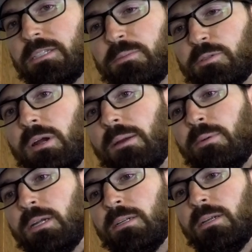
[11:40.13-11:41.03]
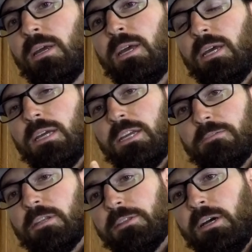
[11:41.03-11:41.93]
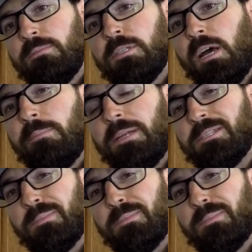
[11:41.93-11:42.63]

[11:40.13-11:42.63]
subscribe button, give us a thumbs up and some